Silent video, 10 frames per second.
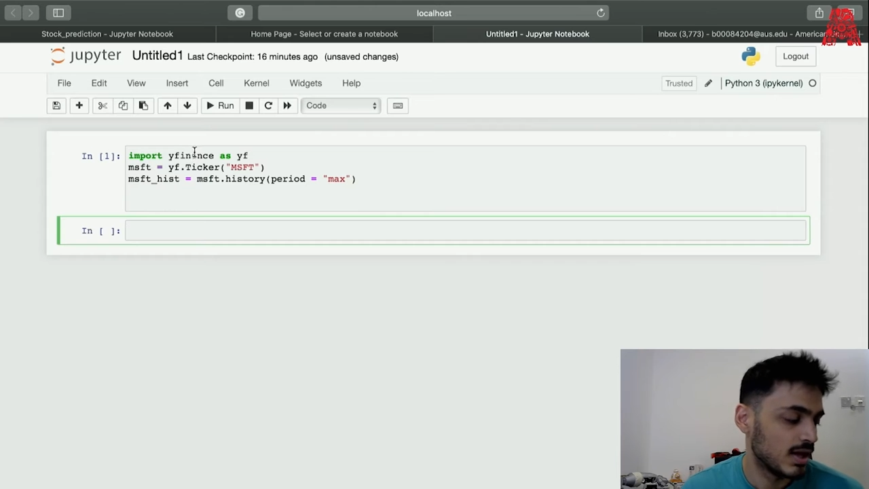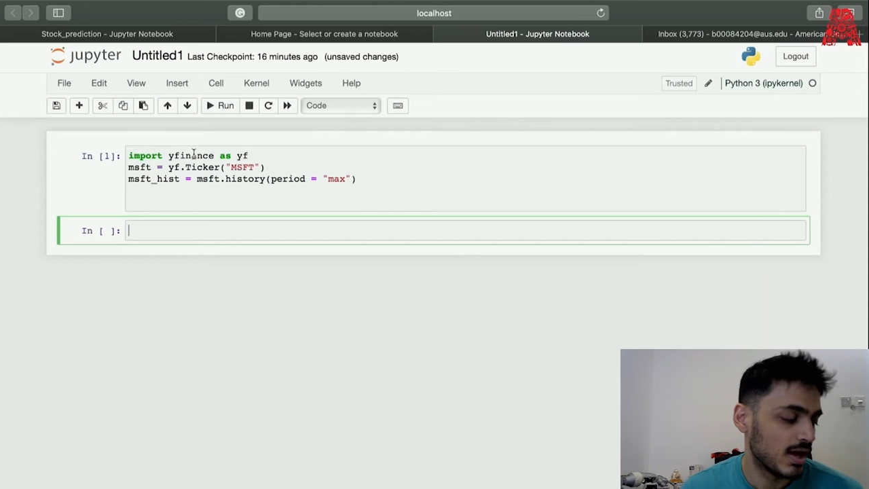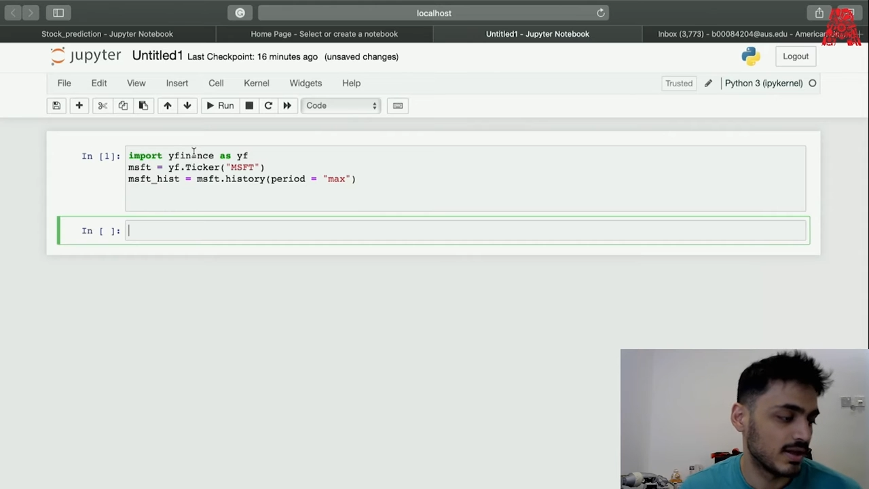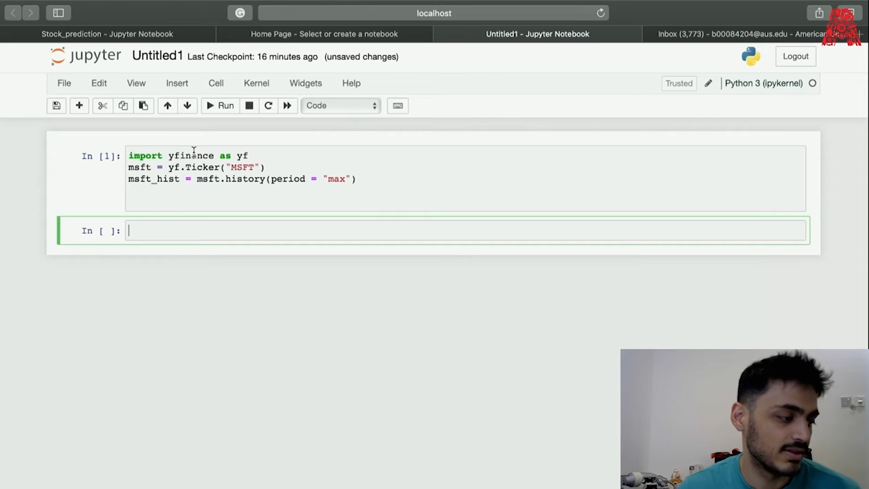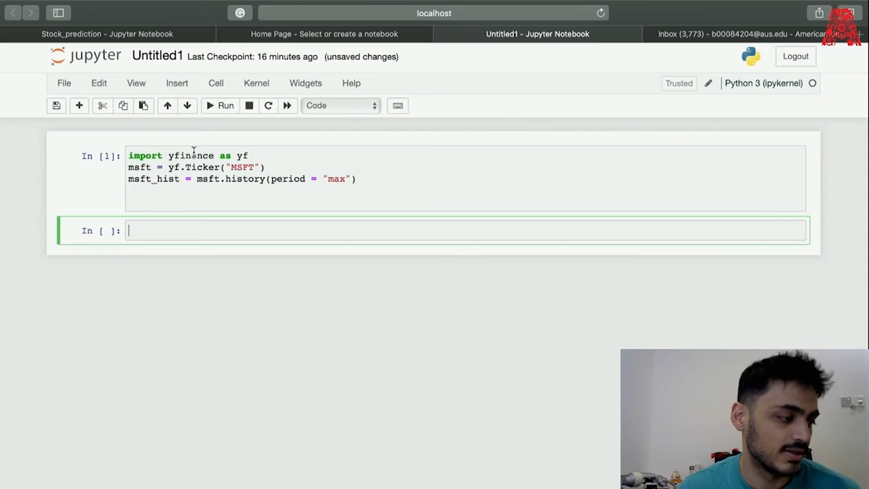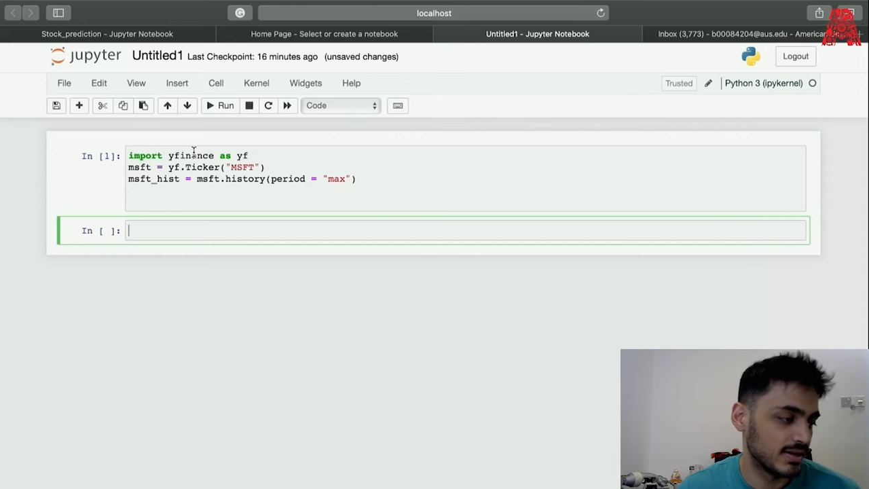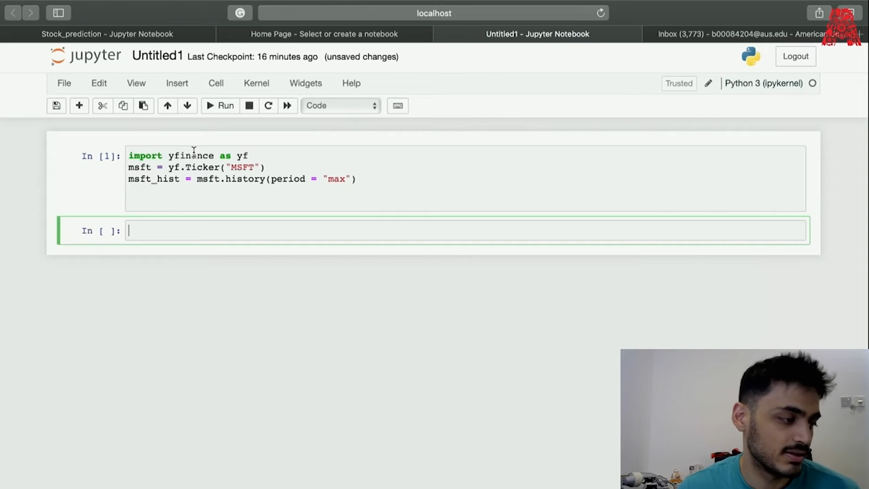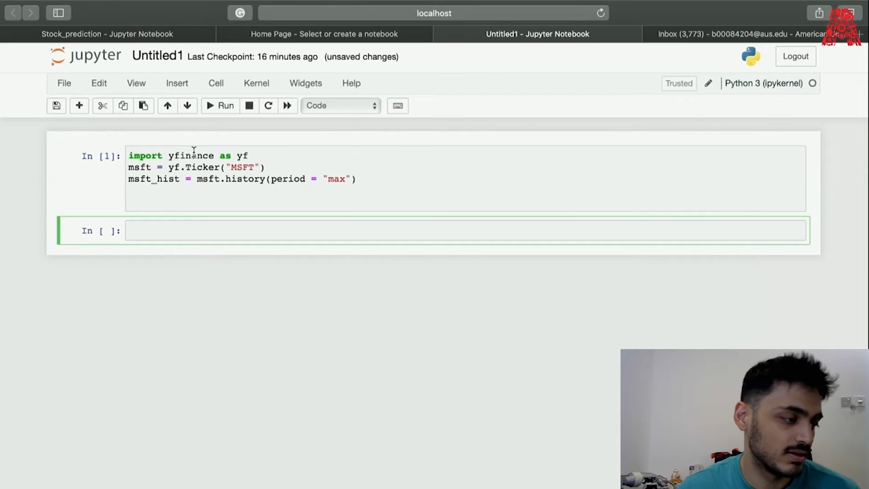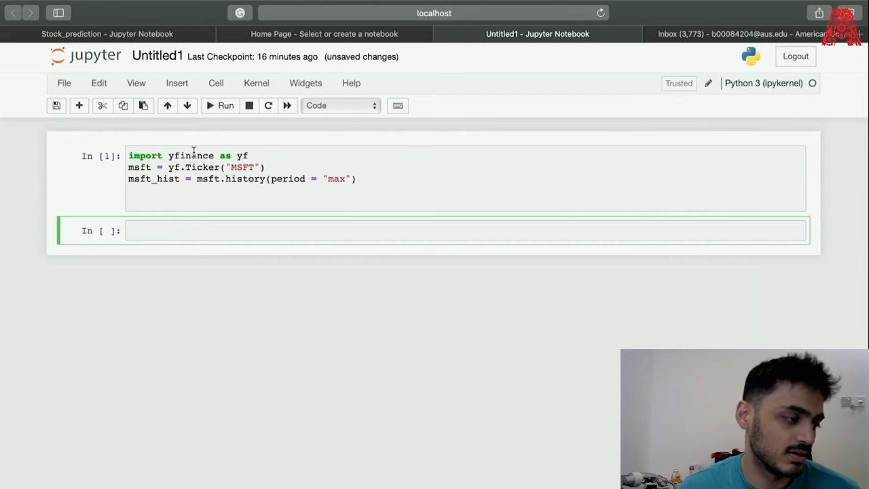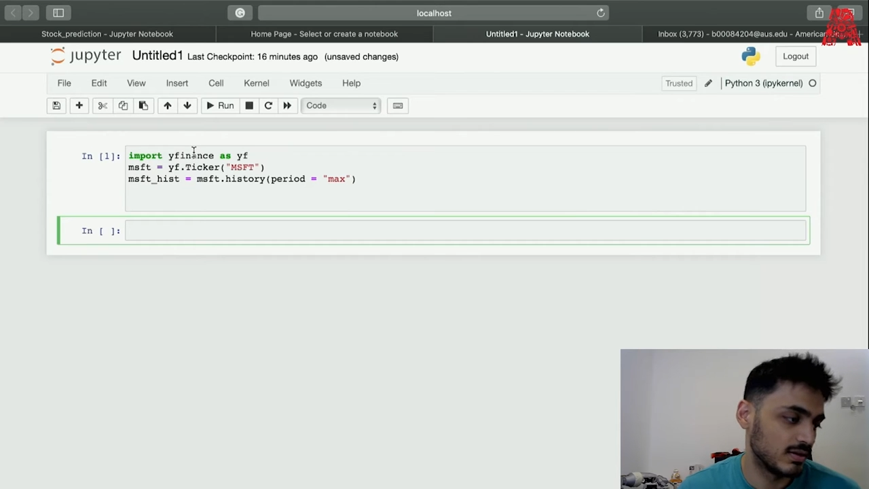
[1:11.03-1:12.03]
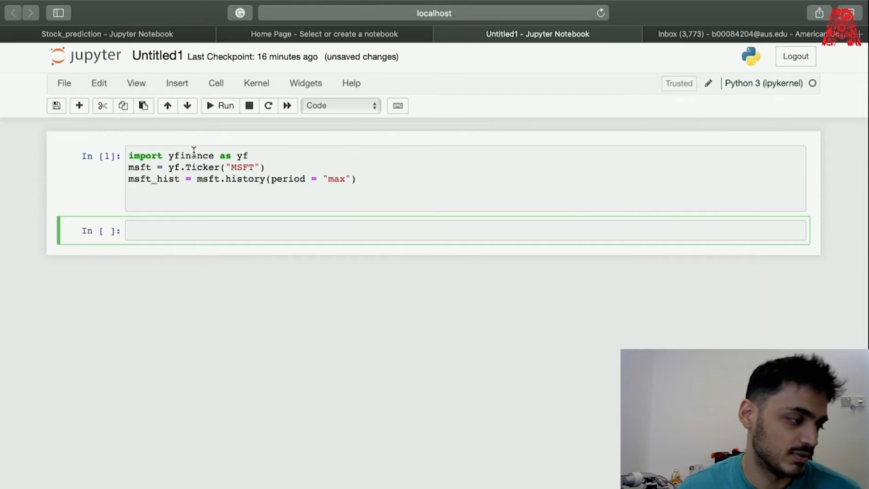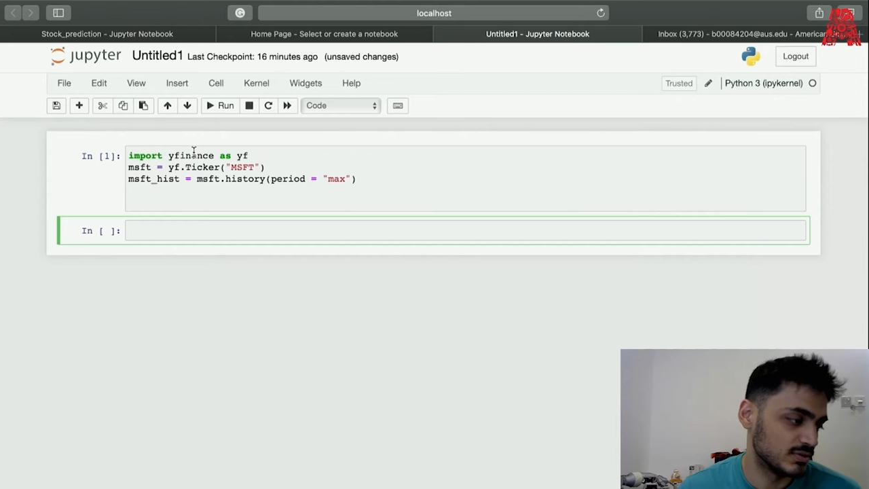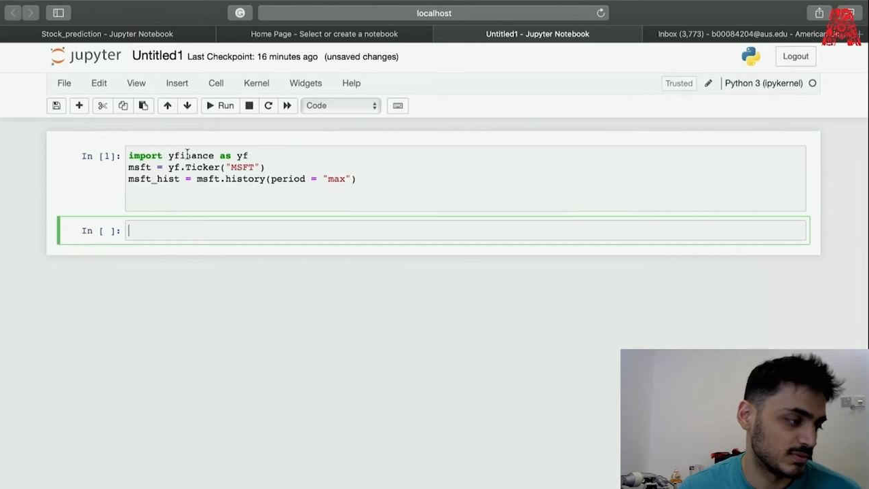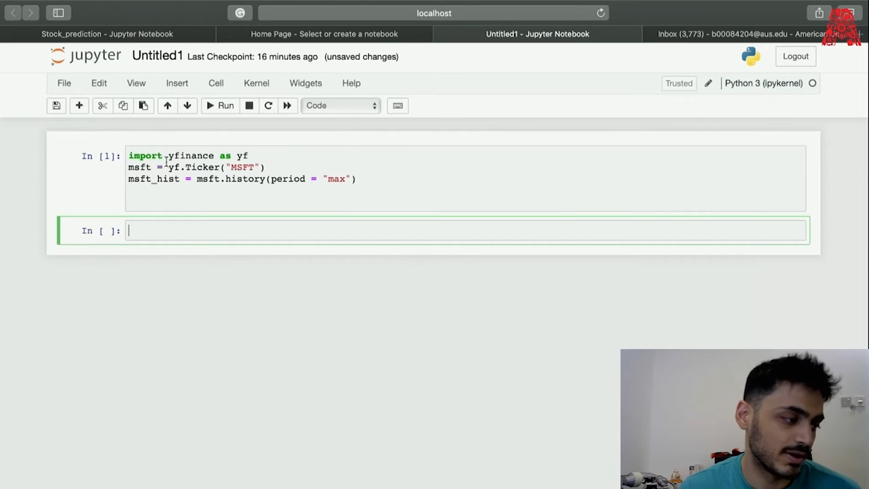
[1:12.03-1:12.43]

And then we're using